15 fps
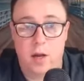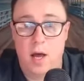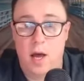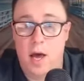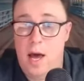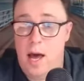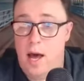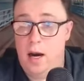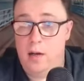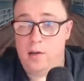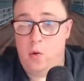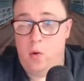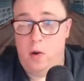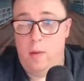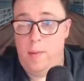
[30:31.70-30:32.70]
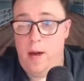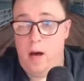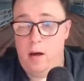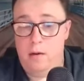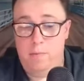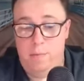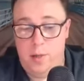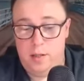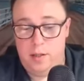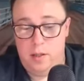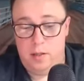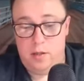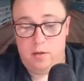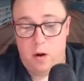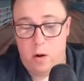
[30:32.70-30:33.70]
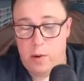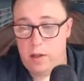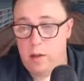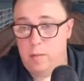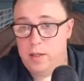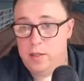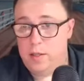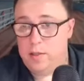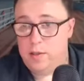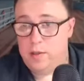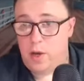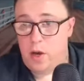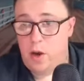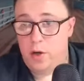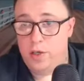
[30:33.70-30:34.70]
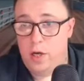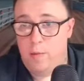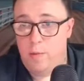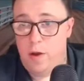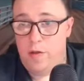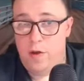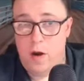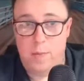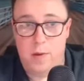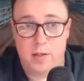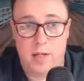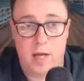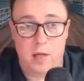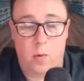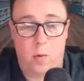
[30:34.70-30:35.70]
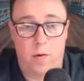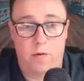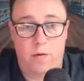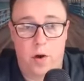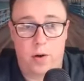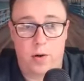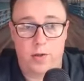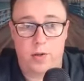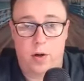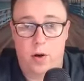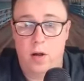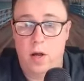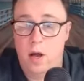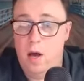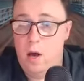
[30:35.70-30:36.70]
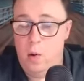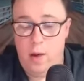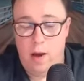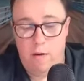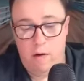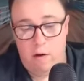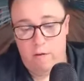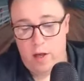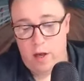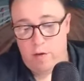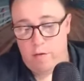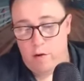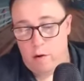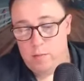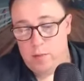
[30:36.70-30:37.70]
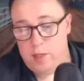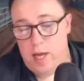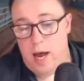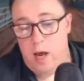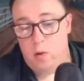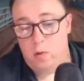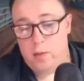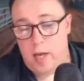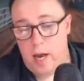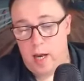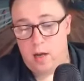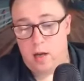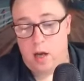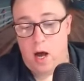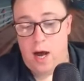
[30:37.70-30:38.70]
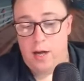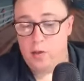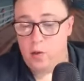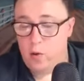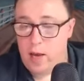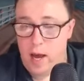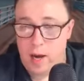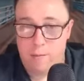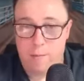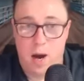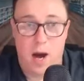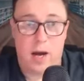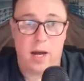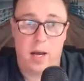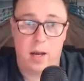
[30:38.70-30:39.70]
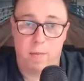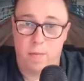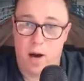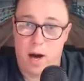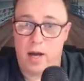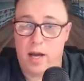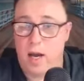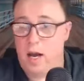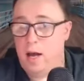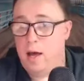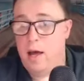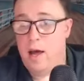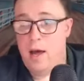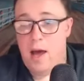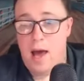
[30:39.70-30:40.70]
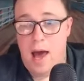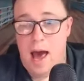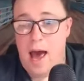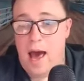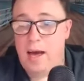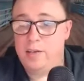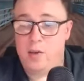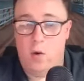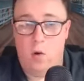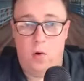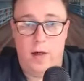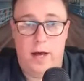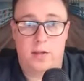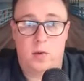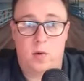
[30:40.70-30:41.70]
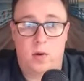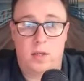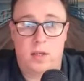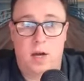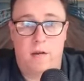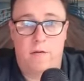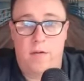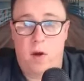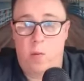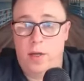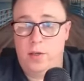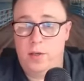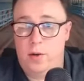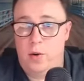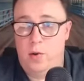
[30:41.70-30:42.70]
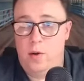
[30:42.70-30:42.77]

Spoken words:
and it's all about business, growing the business as a coach and hypnotherapist. That's what we focus on. We have everything from sales, getting clients, organic marketing, ads, all that sort of stuff that we do